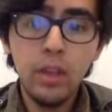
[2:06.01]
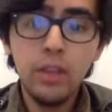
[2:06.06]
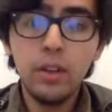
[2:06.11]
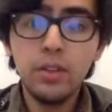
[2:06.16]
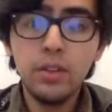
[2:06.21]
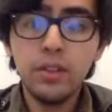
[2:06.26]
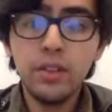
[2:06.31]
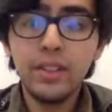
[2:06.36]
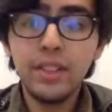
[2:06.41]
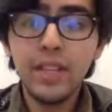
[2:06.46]

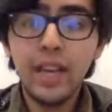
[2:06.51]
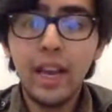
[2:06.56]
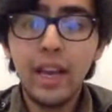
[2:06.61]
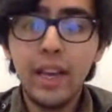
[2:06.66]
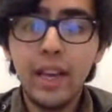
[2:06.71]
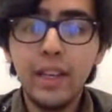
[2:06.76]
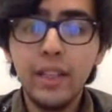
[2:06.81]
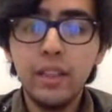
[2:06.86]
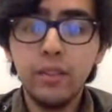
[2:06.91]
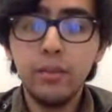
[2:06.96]
There's the
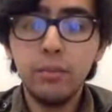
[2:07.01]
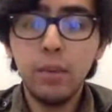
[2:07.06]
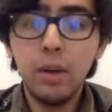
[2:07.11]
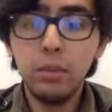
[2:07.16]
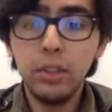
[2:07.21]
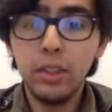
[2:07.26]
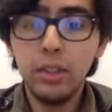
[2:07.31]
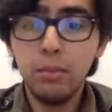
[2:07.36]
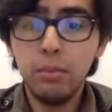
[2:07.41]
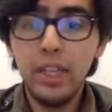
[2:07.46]
tide of
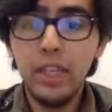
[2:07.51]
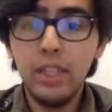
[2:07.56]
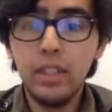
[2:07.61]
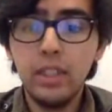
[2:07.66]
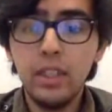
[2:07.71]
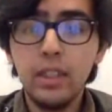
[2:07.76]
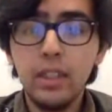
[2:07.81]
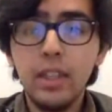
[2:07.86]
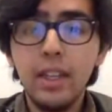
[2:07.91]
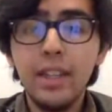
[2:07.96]
public
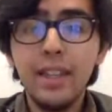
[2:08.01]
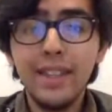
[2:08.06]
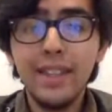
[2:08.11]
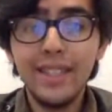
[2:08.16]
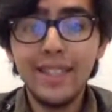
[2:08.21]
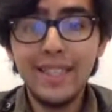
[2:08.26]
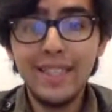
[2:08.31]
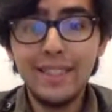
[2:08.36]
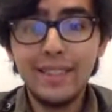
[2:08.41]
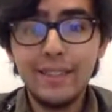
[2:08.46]
opinion, the
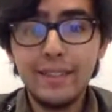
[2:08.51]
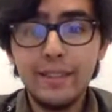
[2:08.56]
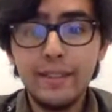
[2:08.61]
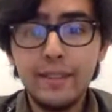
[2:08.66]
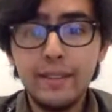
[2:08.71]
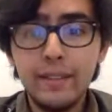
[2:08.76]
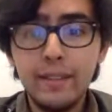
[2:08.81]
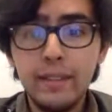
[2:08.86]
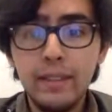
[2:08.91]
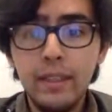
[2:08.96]
heat,
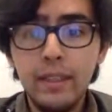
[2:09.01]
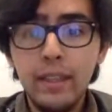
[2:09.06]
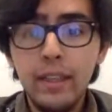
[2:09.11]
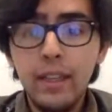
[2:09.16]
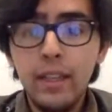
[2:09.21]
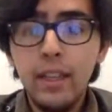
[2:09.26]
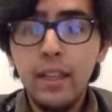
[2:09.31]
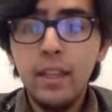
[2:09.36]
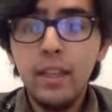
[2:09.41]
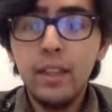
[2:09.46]

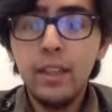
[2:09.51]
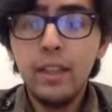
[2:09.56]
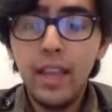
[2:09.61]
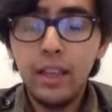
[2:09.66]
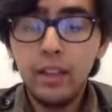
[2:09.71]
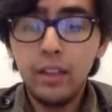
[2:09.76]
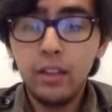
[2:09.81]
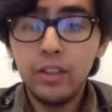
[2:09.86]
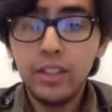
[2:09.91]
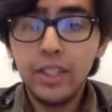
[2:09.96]
the
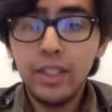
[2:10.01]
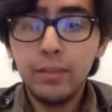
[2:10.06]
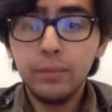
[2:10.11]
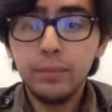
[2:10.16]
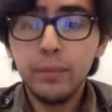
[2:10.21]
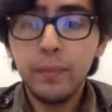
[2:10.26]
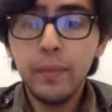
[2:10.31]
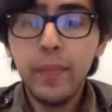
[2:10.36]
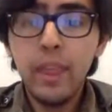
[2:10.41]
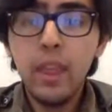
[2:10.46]
energy.
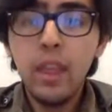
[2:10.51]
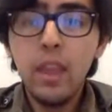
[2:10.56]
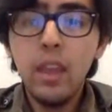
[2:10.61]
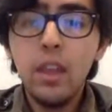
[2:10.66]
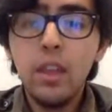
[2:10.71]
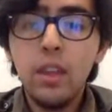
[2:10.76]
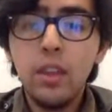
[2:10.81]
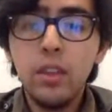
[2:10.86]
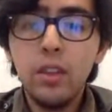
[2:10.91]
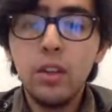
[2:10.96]

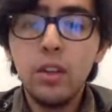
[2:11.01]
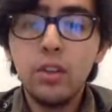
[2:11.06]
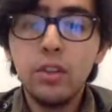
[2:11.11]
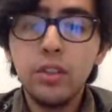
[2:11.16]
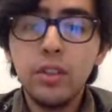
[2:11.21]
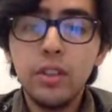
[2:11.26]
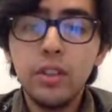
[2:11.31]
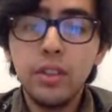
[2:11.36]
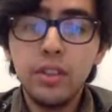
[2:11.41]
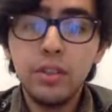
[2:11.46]

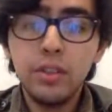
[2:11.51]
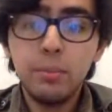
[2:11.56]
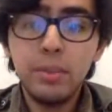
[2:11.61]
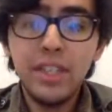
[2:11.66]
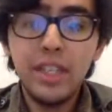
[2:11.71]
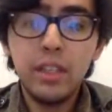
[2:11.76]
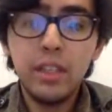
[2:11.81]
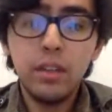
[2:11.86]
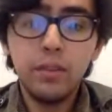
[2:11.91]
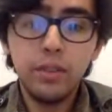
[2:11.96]
There's the
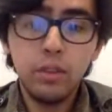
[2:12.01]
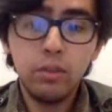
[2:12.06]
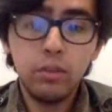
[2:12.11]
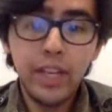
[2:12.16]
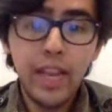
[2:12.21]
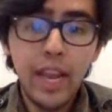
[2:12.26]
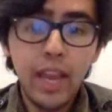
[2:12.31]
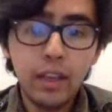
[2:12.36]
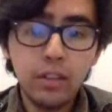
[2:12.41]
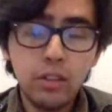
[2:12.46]
speed of your
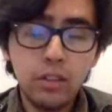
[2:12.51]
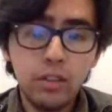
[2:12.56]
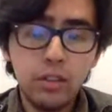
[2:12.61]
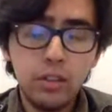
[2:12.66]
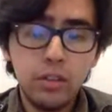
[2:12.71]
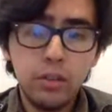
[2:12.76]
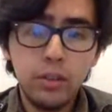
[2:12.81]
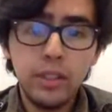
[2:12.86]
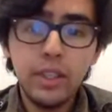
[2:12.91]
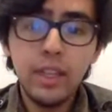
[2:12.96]
reaction
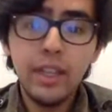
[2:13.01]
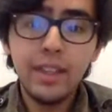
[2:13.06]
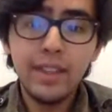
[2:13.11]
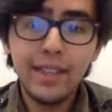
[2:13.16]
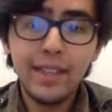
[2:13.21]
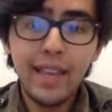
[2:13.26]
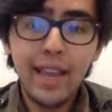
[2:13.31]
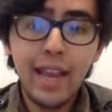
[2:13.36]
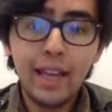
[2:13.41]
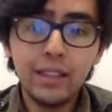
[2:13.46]
to it, the
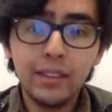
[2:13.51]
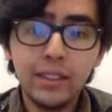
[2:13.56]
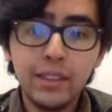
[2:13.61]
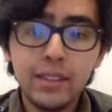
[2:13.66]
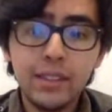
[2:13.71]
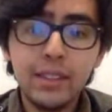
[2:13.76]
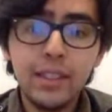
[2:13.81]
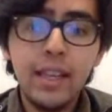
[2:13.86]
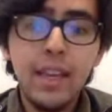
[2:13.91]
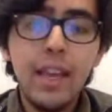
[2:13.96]

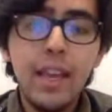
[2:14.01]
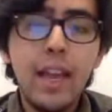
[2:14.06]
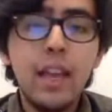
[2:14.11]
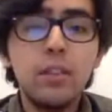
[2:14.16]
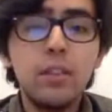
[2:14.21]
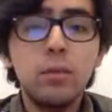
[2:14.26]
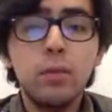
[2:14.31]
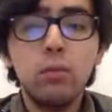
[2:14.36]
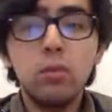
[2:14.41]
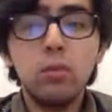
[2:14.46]
catalyst. As
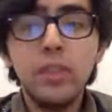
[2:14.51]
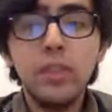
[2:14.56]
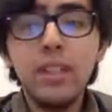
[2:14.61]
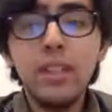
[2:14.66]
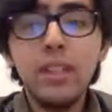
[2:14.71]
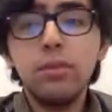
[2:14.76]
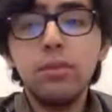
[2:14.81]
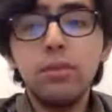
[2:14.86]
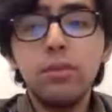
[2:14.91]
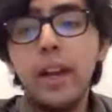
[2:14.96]
with real
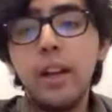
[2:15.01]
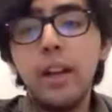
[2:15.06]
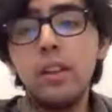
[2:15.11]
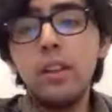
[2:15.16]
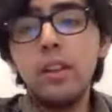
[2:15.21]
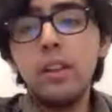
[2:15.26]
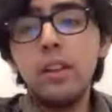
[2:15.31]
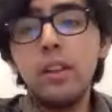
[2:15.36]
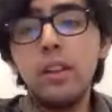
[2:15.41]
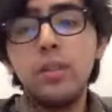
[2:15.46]
fires,
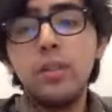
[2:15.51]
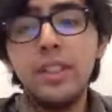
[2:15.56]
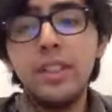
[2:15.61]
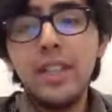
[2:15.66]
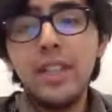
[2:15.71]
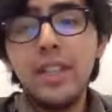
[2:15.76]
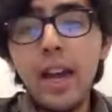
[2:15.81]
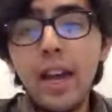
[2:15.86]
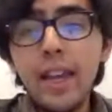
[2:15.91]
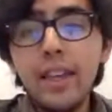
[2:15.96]
if you
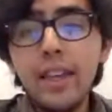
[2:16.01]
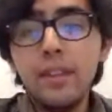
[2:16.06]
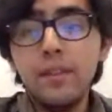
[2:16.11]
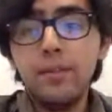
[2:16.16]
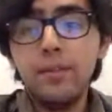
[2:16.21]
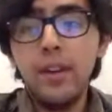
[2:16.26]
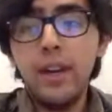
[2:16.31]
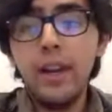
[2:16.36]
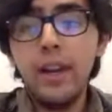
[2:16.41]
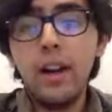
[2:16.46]
deny the
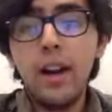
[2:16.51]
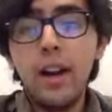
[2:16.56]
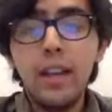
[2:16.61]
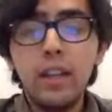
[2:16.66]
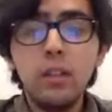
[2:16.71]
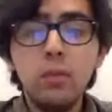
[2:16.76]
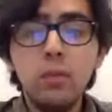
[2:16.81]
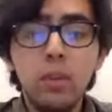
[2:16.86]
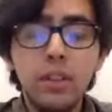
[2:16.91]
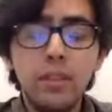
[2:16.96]
fire
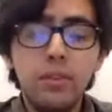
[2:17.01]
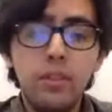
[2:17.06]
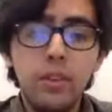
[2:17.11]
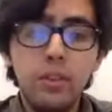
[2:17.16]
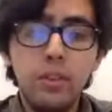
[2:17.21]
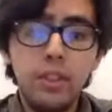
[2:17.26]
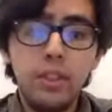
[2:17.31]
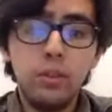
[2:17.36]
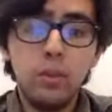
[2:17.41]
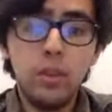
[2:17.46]
any one of
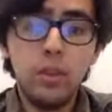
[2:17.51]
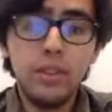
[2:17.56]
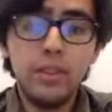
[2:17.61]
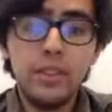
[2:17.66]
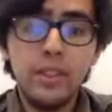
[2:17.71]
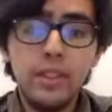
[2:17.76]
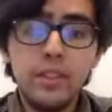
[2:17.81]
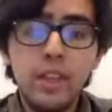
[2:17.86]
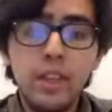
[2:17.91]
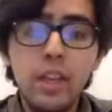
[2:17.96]
these
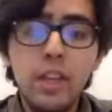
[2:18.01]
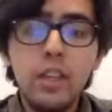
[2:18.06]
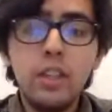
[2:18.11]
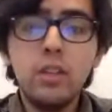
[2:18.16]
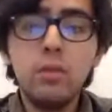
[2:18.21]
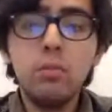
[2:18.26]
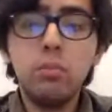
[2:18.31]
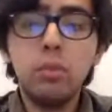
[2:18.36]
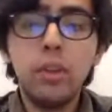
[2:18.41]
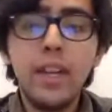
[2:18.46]
sources,
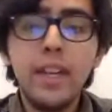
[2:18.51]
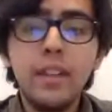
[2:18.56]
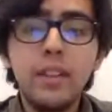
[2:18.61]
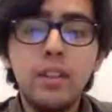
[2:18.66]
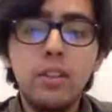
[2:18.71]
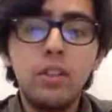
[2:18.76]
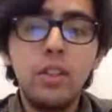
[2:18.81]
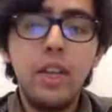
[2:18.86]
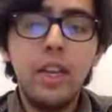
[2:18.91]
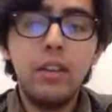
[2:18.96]
you break the
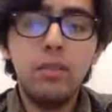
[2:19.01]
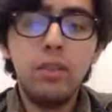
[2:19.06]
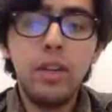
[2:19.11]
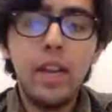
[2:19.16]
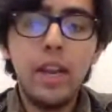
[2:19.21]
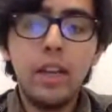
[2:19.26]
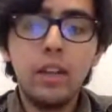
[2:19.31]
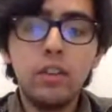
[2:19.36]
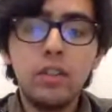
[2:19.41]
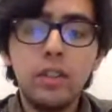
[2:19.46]
chain
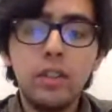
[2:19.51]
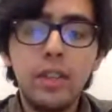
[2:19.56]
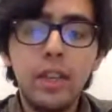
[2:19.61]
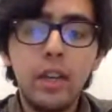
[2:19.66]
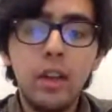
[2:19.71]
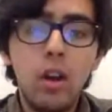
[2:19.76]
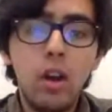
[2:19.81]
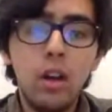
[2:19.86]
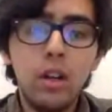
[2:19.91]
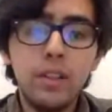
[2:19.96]
reaction that
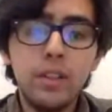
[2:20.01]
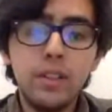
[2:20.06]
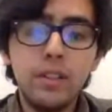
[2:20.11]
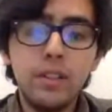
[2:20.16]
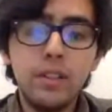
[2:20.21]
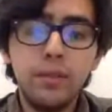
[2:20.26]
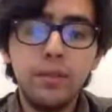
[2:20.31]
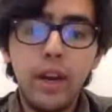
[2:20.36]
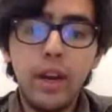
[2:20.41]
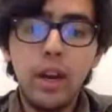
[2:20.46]
causes
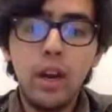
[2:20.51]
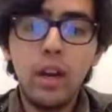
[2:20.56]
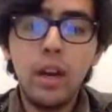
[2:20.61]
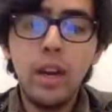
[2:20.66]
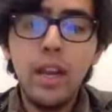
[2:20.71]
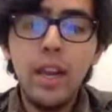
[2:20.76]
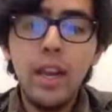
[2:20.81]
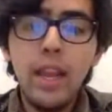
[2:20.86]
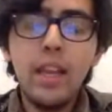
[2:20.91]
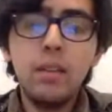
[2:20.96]
fire
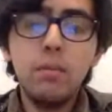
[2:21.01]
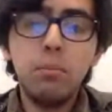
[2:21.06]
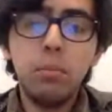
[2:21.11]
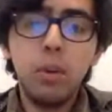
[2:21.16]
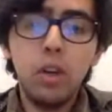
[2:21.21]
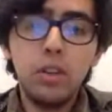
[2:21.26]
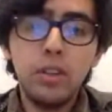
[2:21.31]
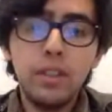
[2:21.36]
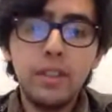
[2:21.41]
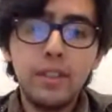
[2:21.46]
and it
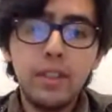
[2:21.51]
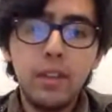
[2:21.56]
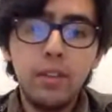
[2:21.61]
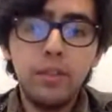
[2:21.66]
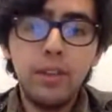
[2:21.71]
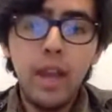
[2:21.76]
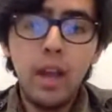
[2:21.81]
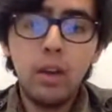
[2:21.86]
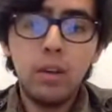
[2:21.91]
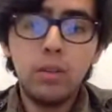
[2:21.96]
burns
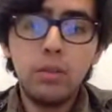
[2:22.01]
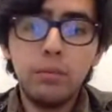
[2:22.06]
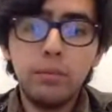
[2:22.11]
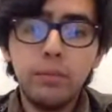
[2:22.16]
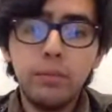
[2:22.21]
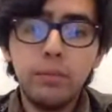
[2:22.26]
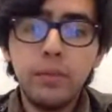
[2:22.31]
itself out.